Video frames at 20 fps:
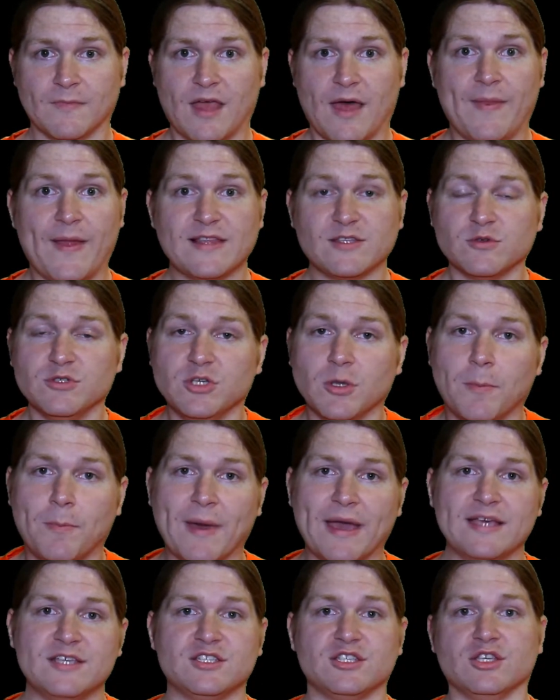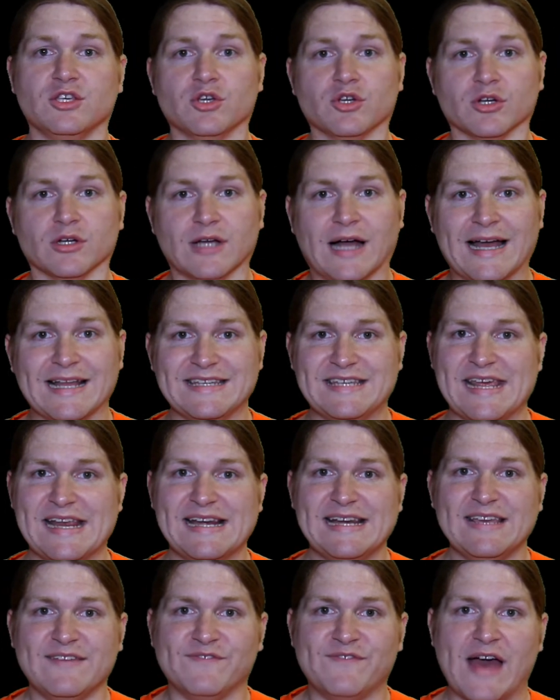And that's when you base your
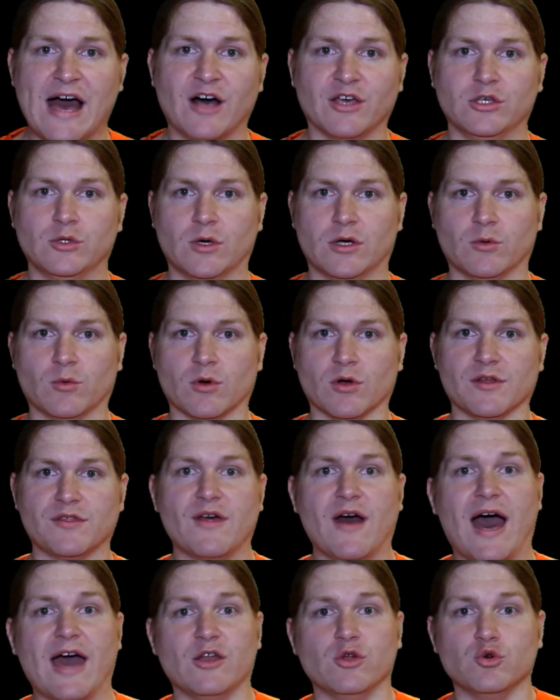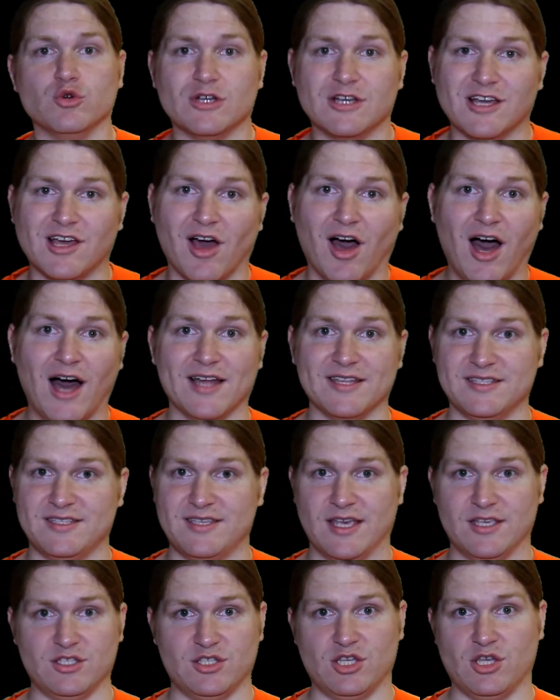identity, value, and worth on who God
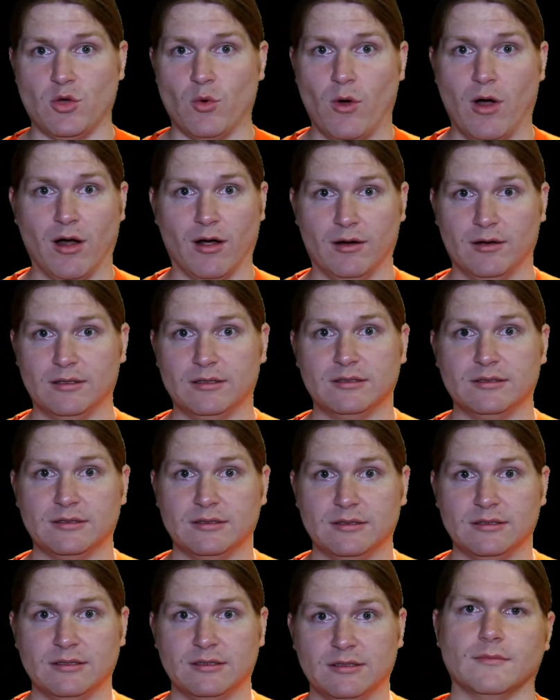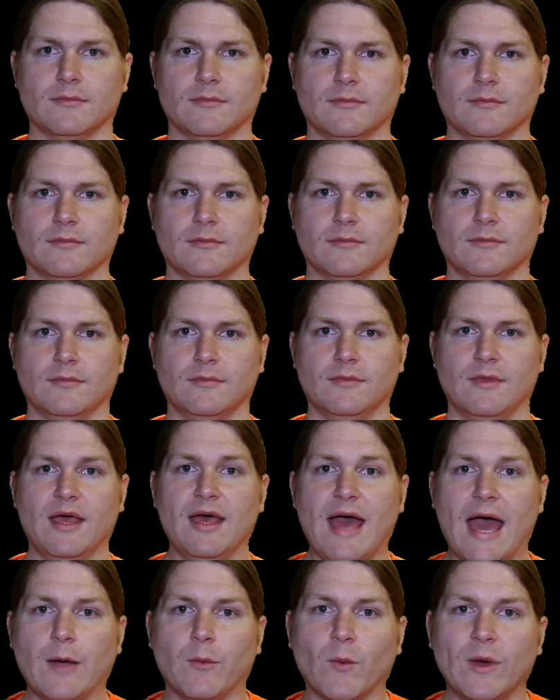says that you are.
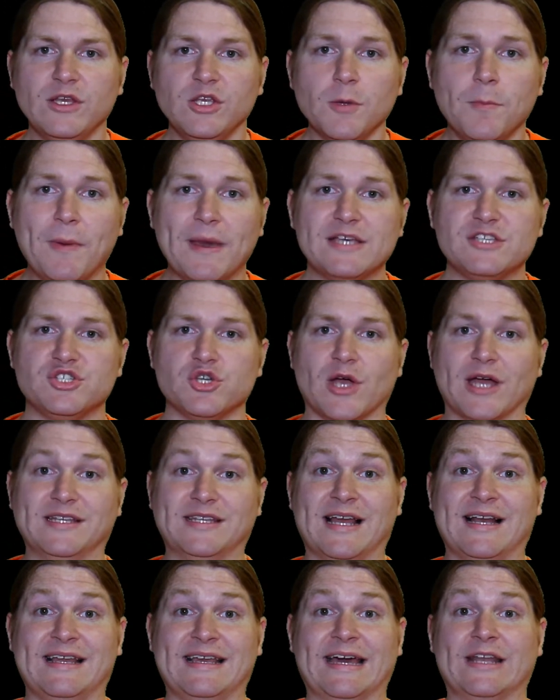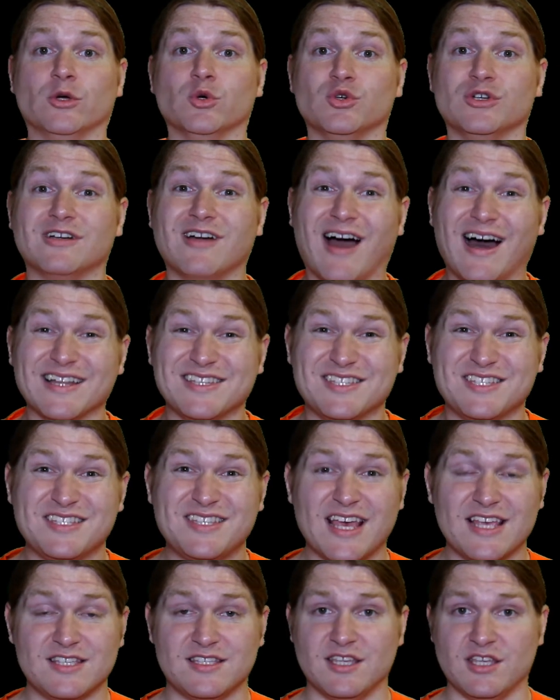And when you base your identity on who God
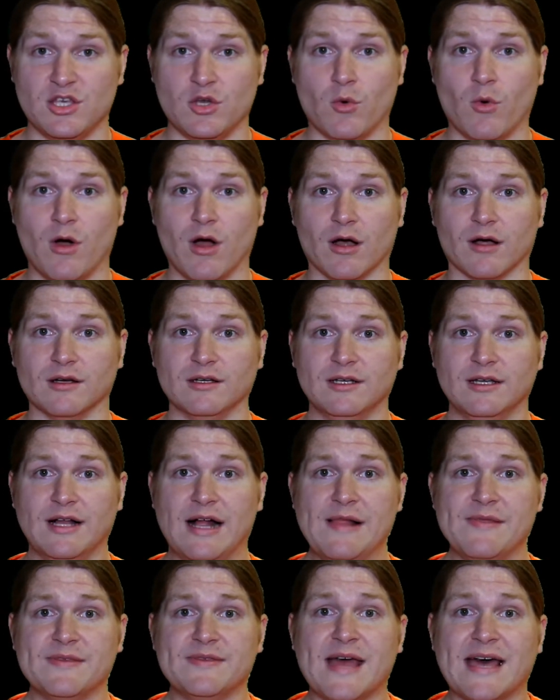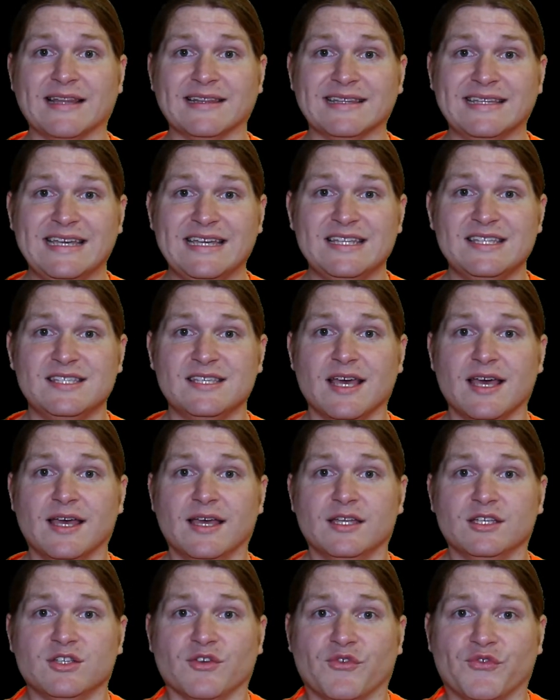says that you are, then that leads
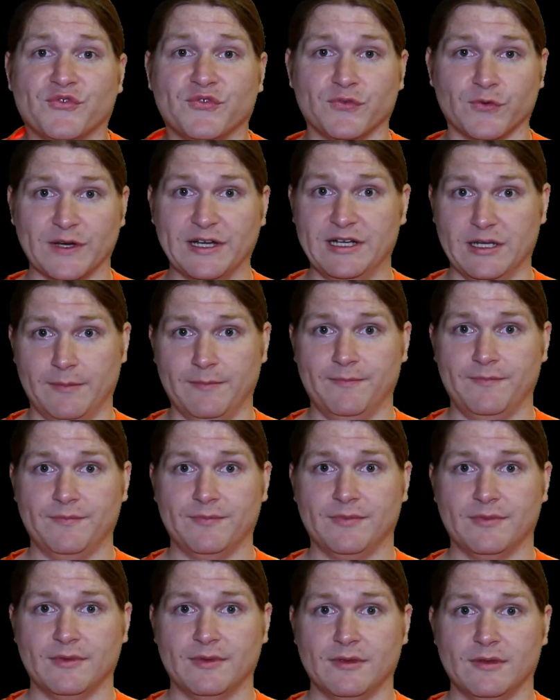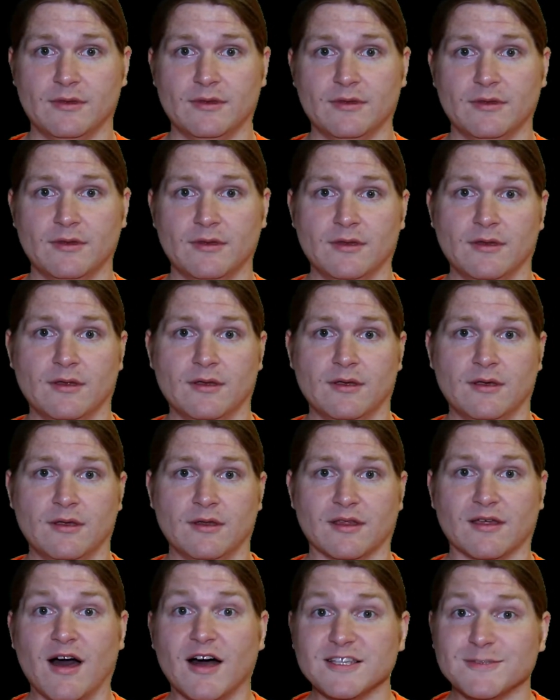to freedom.
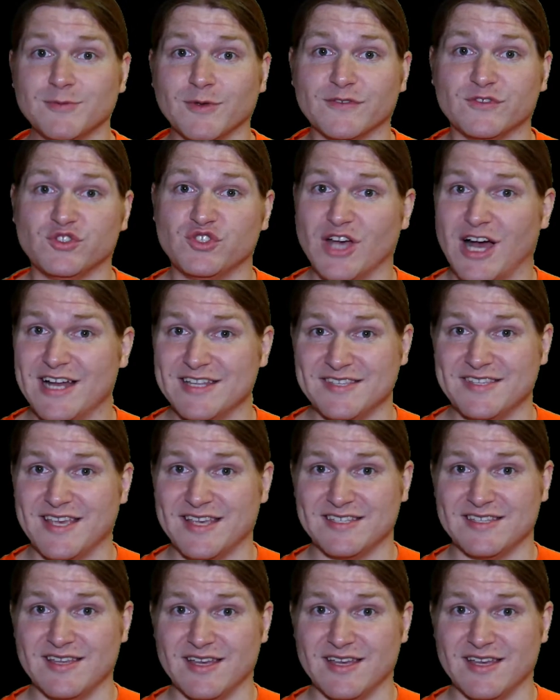The Gospel of John says